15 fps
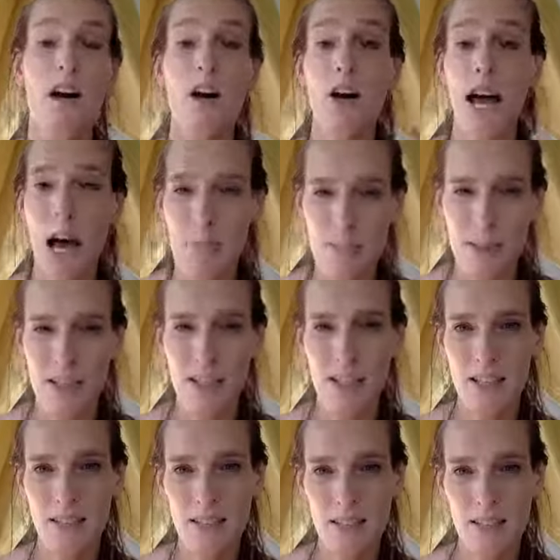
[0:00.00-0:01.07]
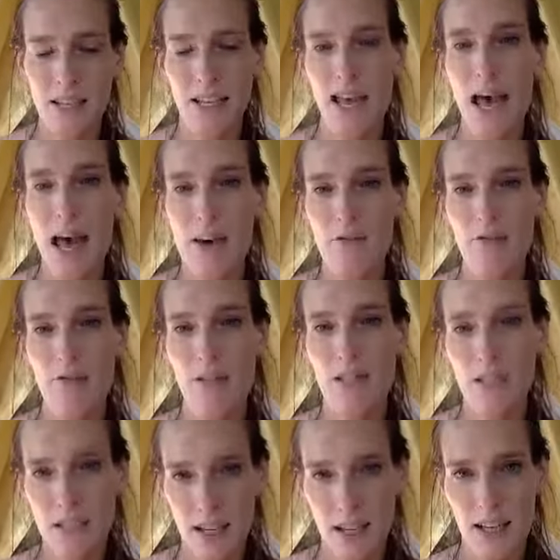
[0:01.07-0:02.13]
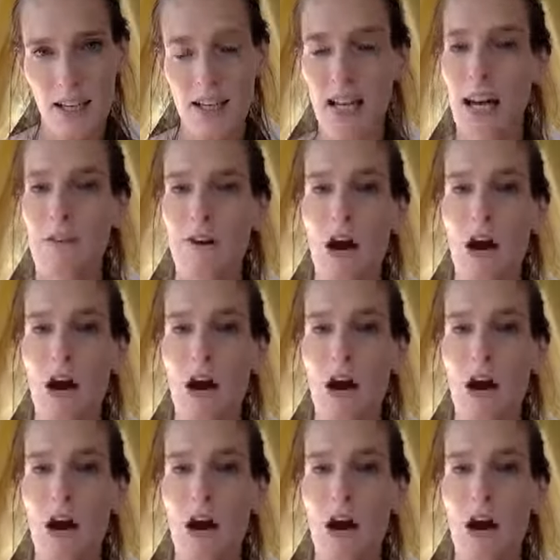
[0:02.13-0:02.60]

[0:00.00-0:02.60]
our happiness in everyday life,